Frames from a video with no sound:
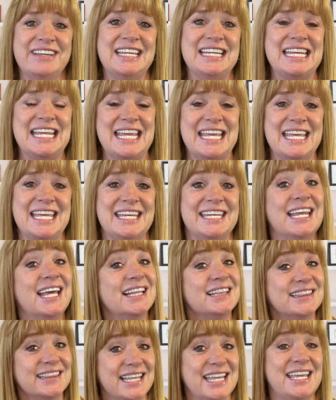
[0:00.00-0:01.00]
in
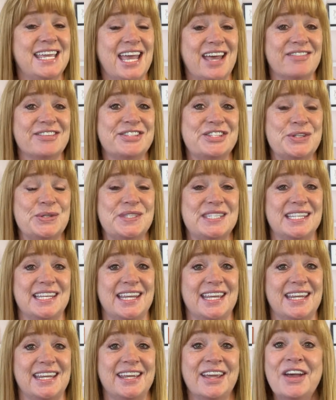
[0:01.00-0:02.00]
Lake Havasu
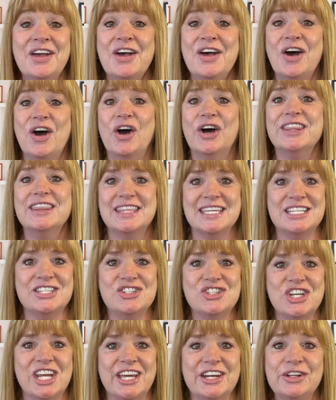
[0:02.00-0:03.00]
City. On
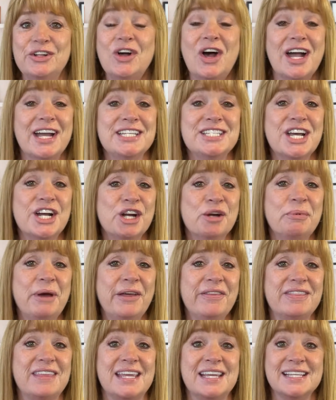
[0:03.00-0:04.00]
this channel, I talk
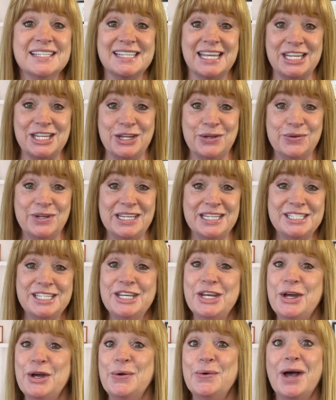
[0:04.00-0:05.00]
about things that you need to
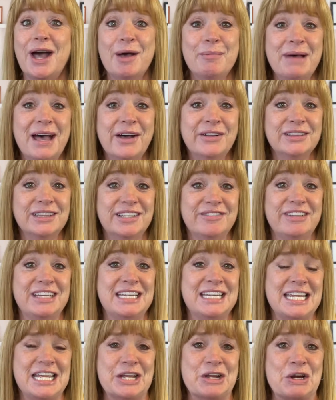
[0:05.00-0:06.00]
know about
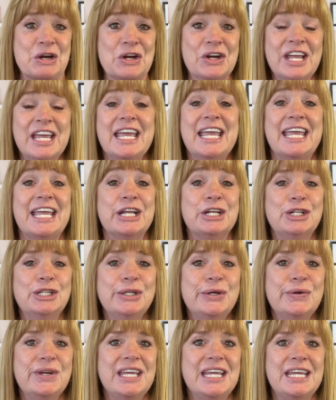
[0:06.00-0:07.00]
living here,
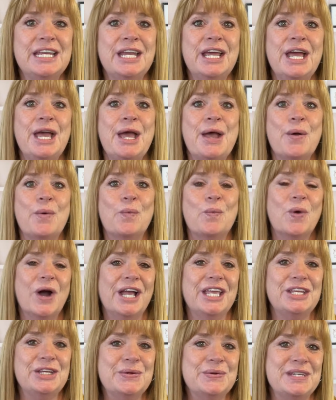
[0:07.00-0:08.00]
including
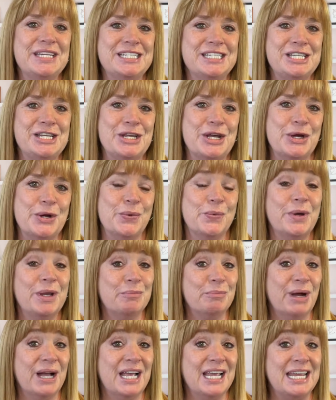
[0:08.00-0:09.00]
what you need to know when
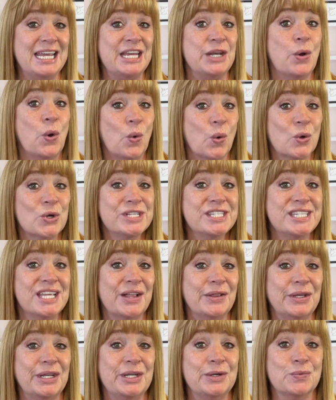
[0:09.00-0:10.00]
buying or
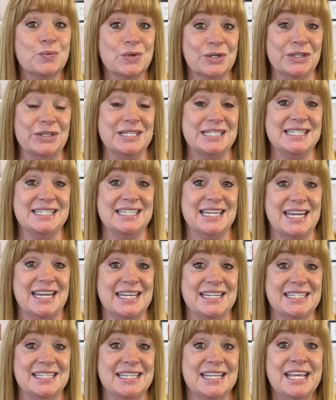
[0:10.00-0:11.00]
selling real
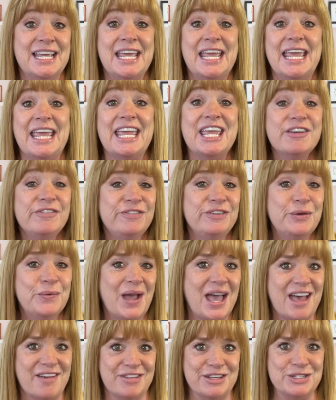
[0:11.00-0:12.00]
estate. If you
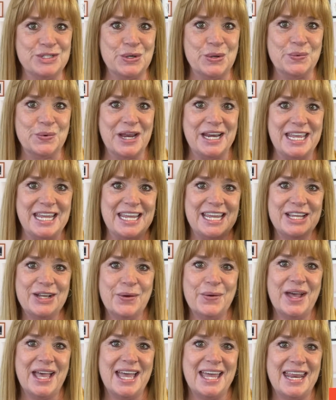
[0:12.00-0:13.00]
haven't already,
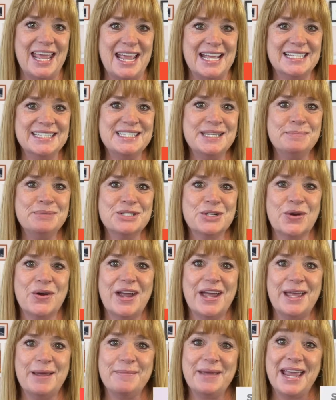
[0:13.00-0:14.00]
go ahead and
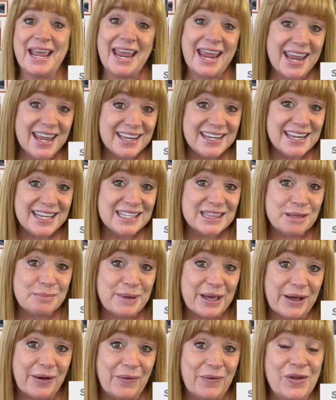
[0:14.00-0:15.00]
subscribe and hit the
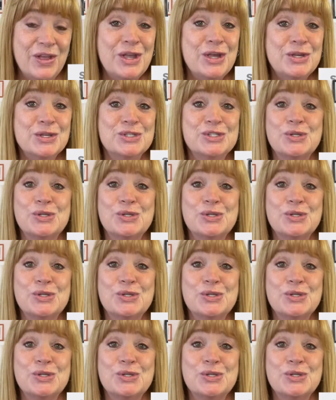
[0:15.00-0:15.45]
bell so